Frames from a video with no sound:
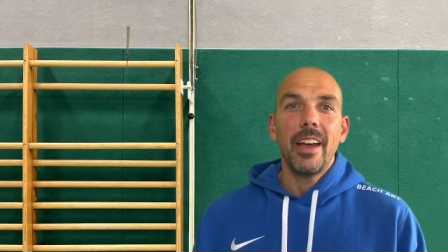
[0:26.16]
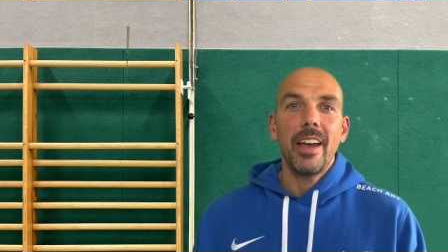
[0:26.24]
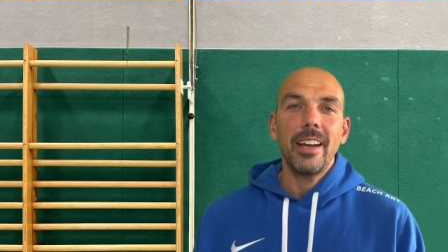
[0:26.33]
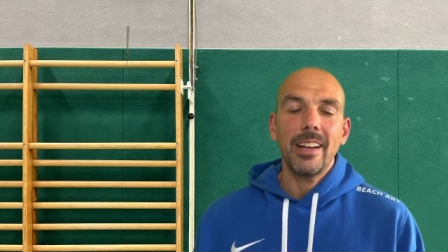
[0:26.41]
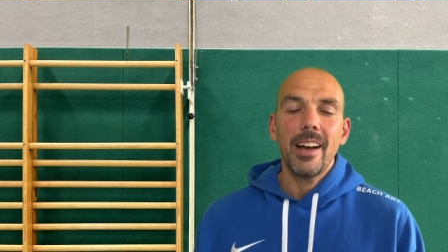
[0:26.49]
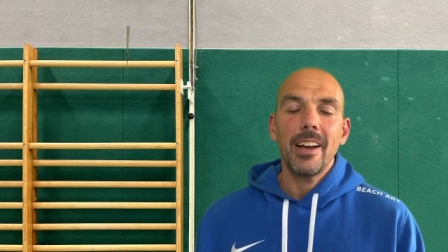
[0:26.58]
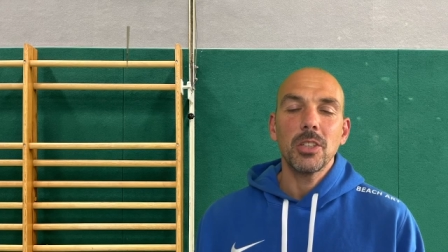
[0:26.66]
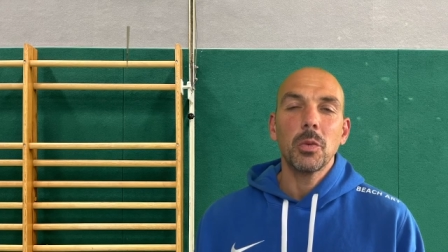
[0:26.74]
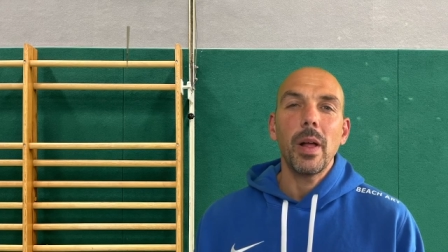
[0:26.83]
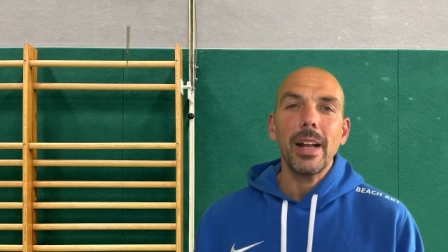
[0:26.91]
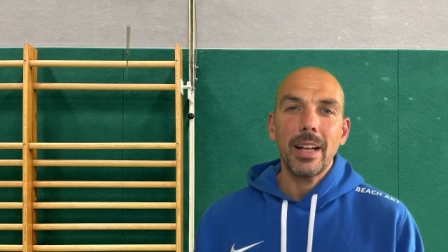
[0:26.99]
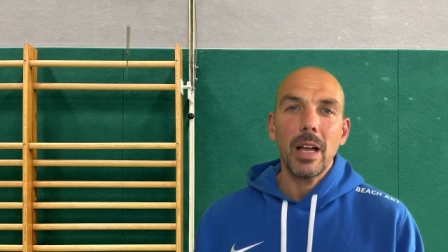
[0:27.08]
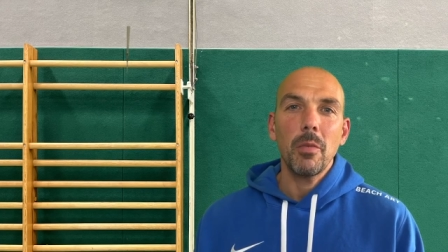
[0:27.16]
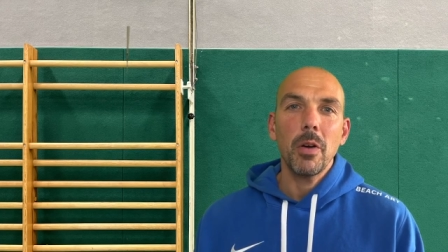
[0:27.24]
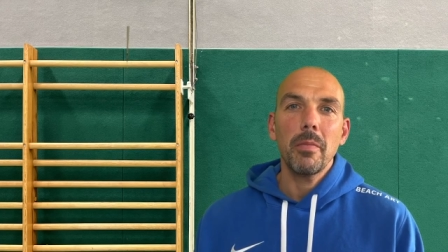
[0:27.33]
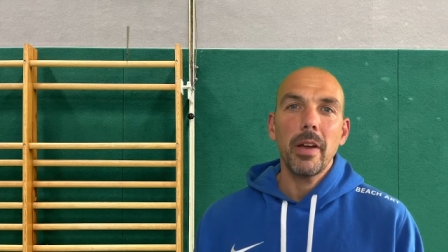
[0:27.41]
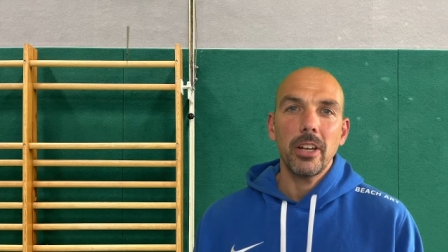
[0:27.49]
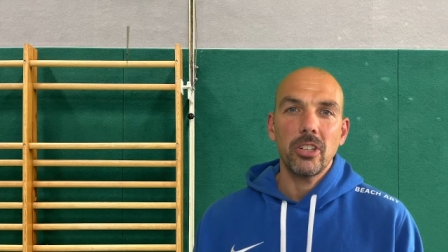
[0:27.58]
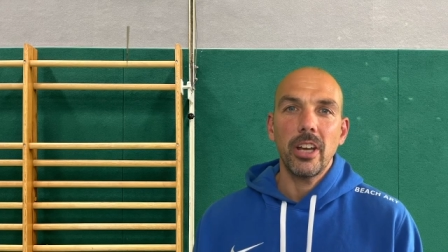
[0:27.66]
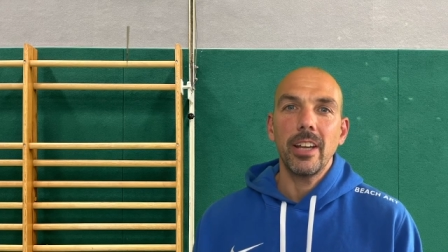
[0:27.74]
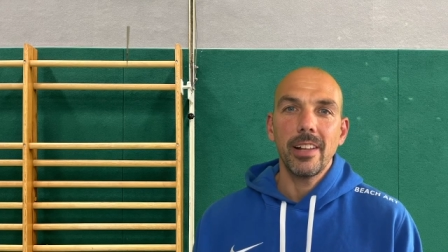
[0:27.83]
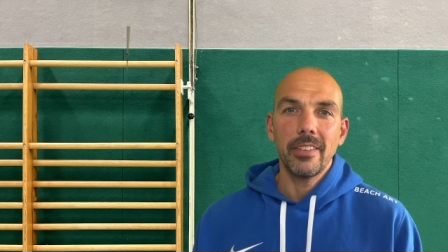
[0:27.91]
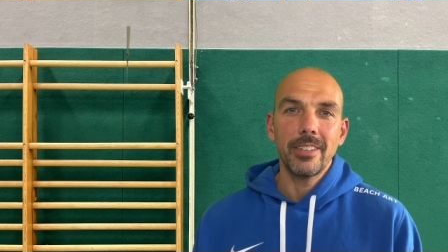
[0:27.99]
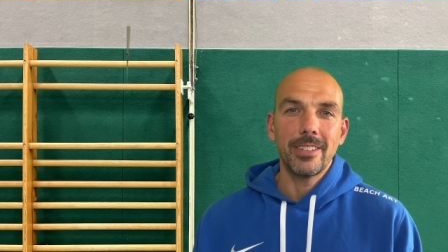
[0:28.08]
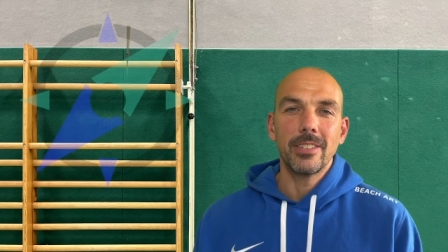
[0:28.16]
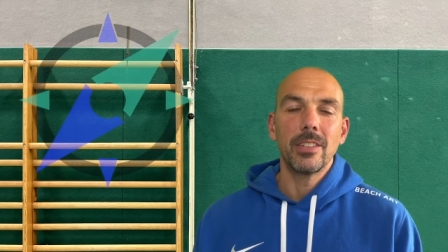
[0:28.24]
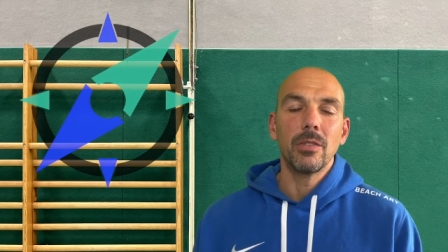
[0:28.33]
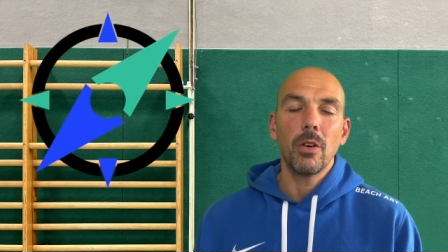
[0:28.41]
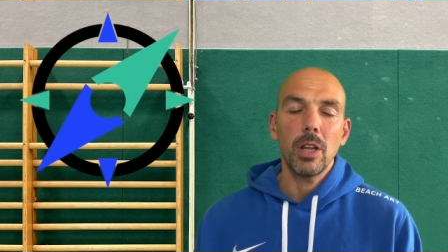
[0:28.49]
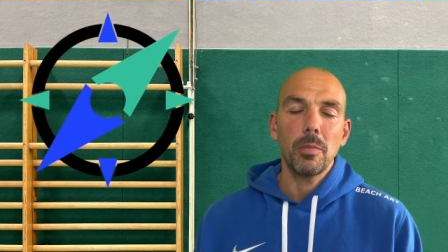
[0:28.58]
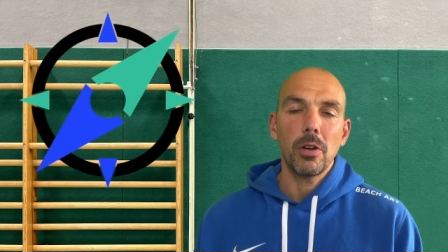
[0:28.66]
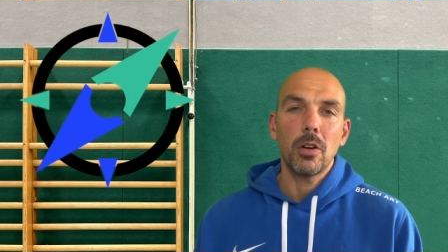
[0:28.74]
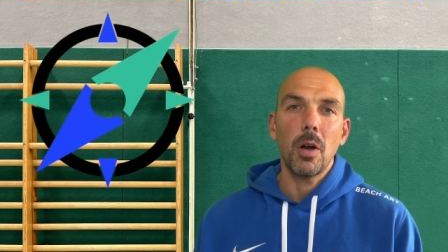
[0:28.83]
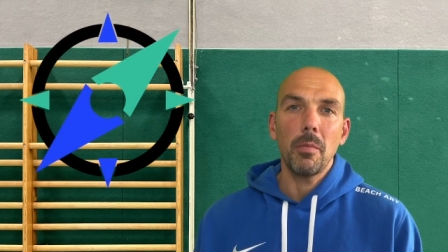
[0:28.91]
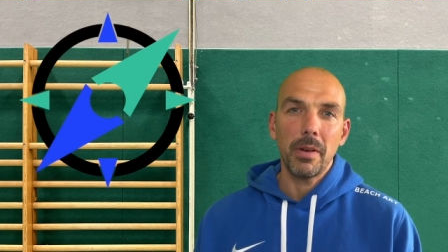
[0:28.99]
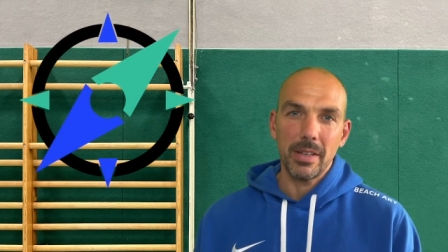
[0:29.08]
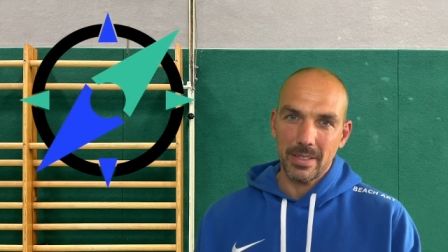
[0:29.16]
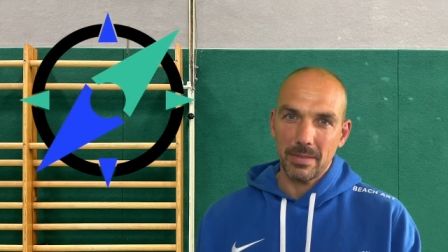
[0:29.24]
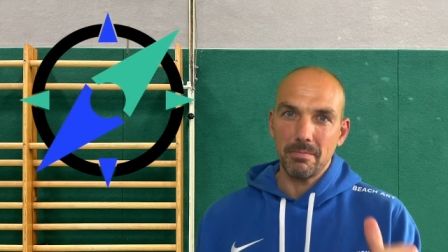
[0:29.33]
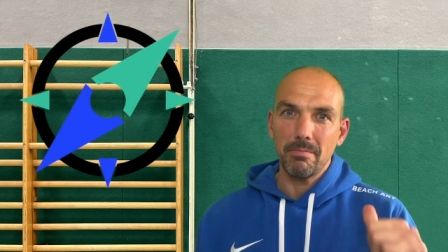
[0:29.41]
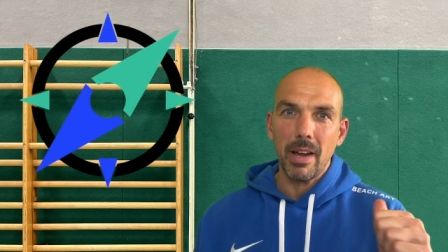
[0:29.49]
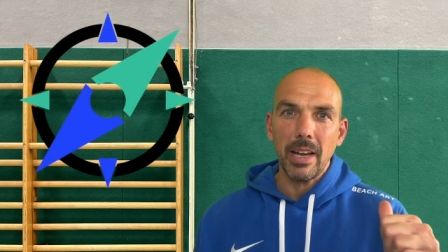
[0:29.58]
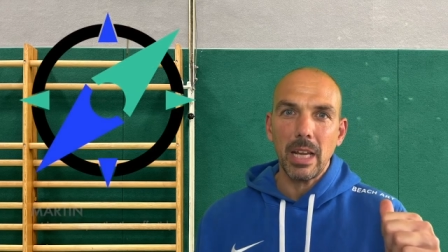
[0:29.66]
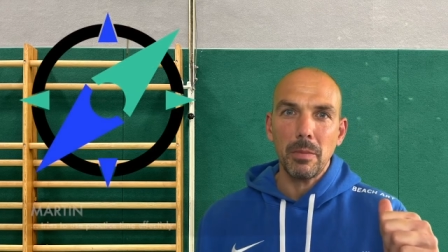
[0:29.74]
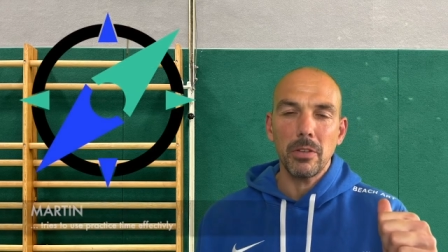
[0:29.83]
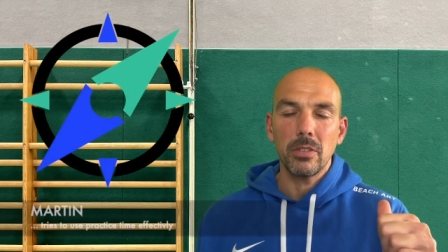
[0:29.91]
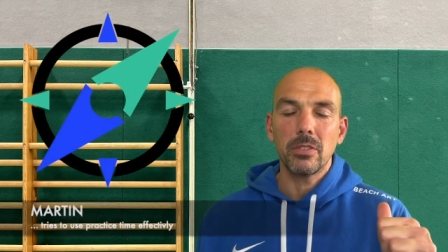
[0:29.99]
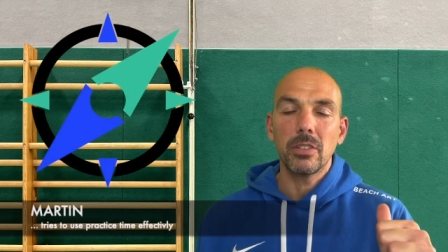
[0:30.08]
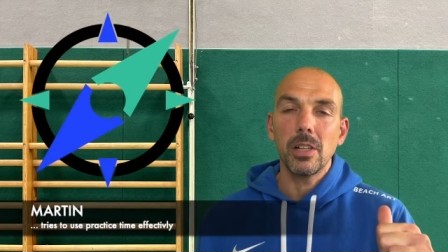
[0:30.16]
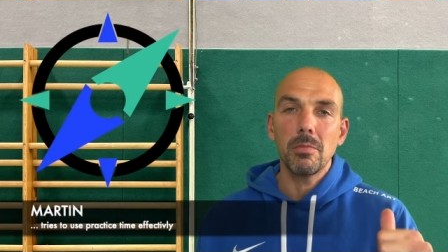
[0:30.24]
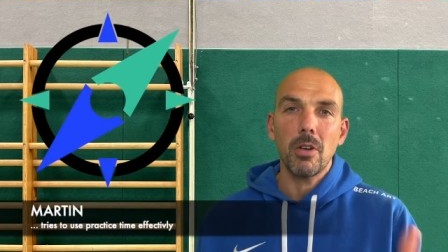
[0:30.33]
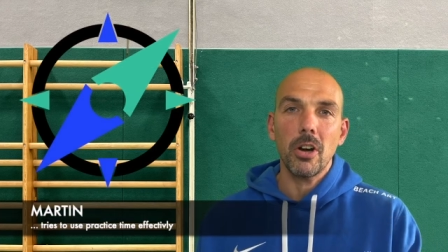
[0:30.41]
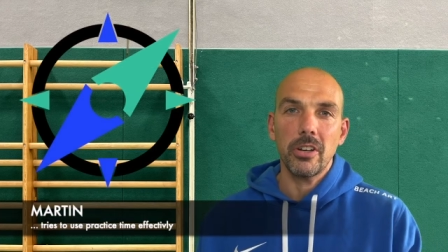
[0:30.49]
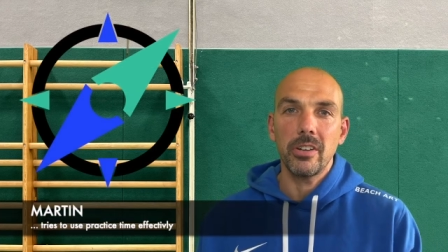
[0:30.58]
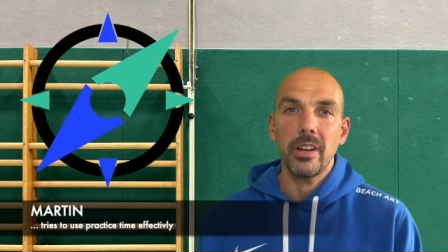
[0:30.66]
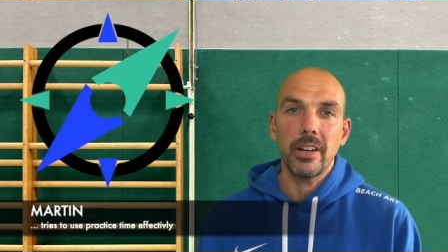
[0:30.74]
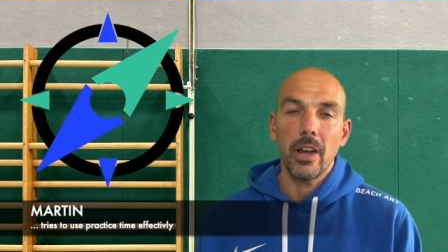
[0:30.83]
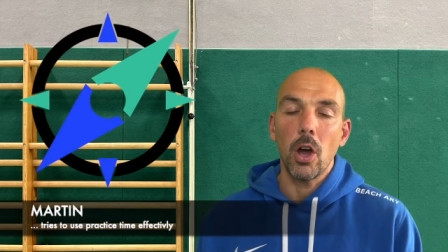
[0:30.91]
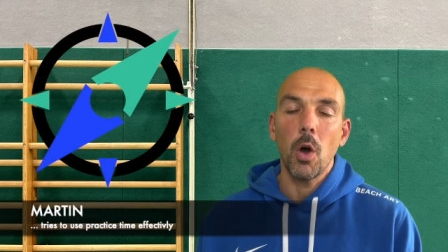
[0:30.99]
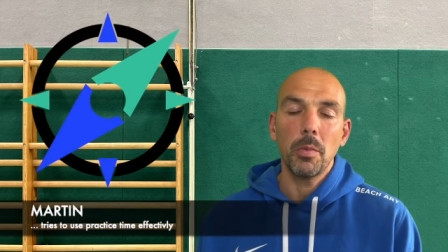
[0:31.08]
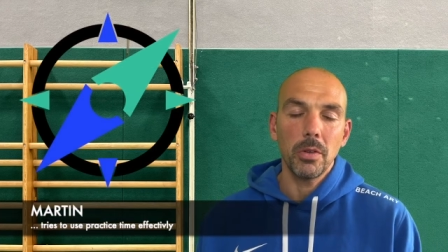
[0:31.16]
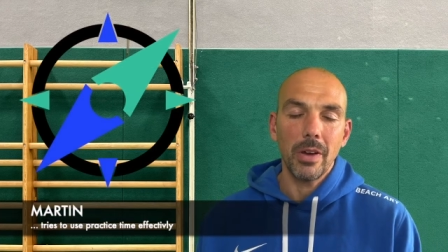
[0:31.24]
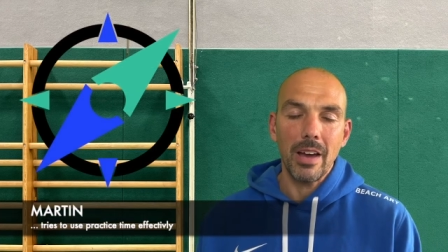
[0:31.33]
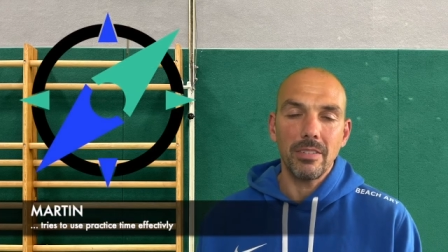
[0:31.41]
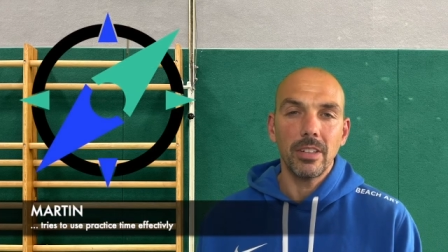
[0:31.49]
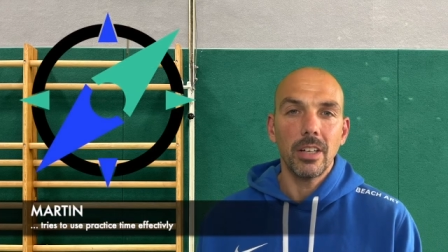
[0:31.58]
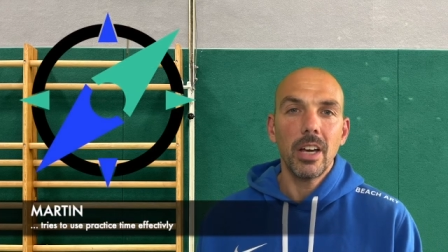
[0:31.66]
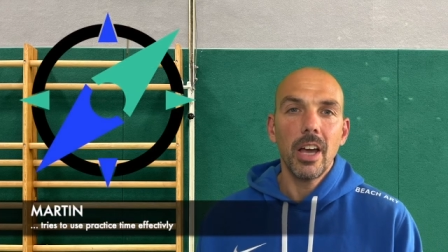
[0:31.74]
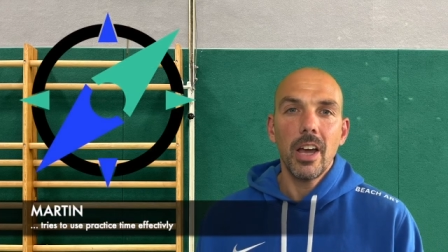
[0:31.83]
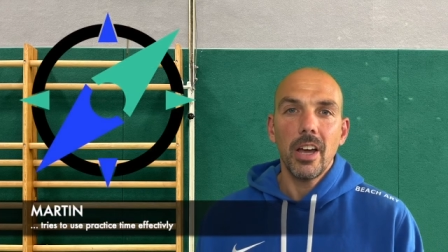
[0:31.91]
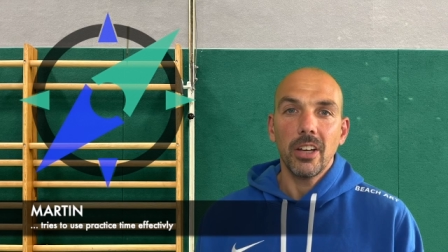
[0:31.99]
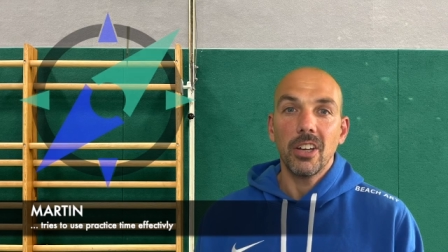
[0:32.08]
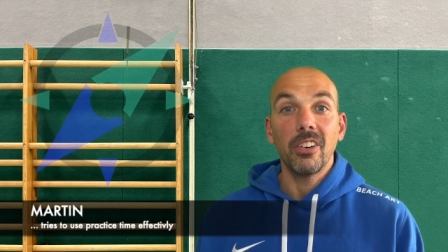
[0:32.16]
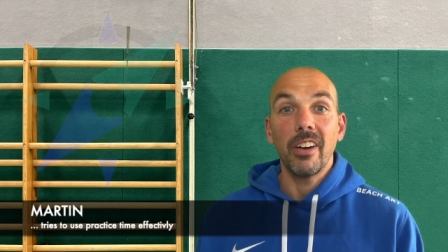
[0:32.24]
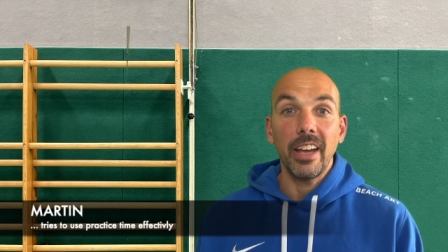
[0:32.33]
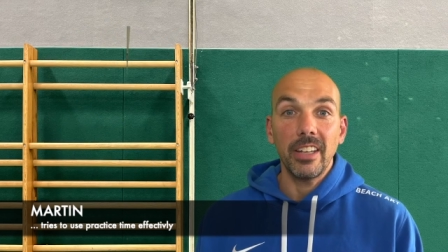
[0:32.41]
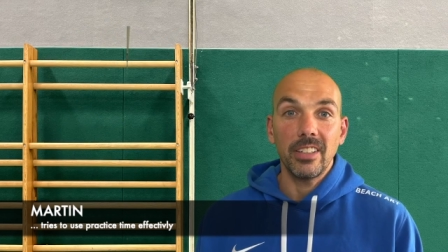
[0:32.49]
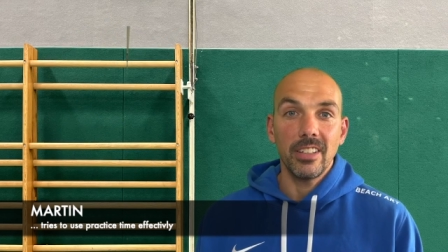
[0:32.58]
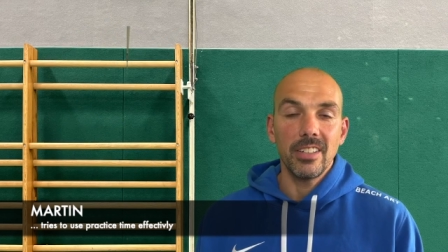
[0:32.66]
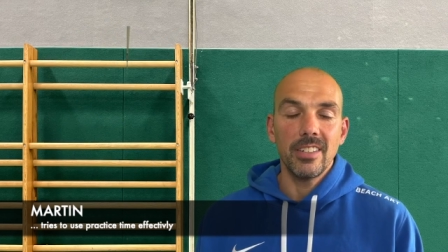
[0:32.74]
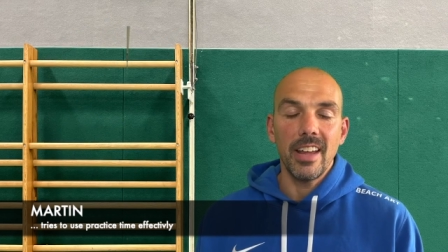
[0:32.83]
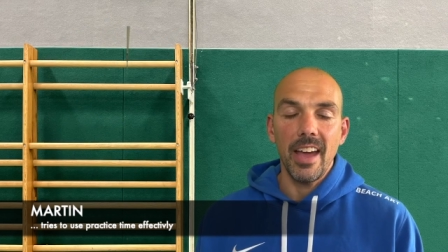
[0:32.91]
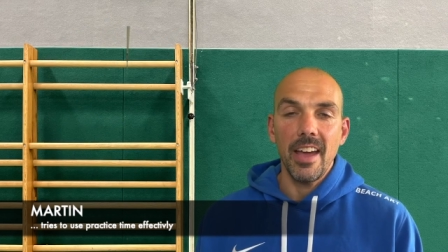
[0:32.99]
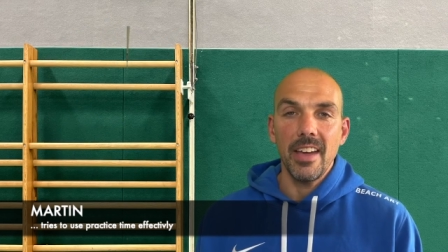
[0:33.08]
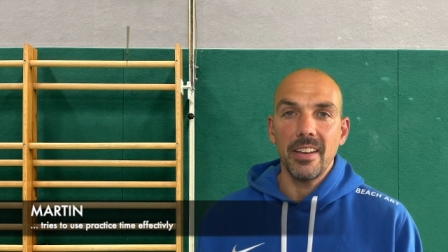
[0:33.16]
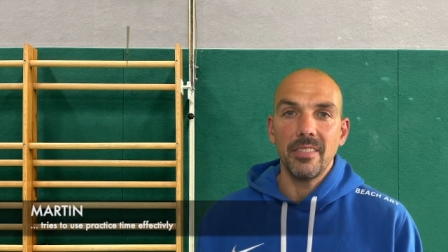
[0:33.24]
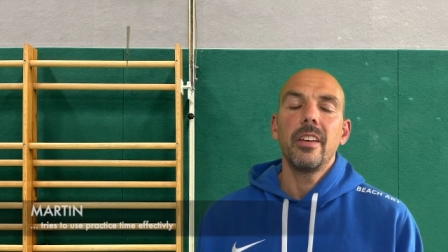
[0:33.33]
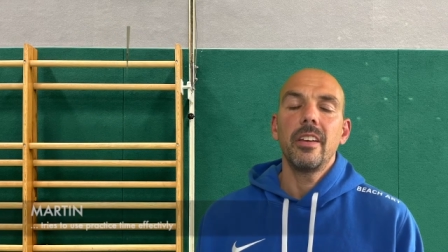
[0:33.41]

Hey guys, welcome on my channel. This is the Volleyball Compass. My name is Phil Martin and I hope you have a great day.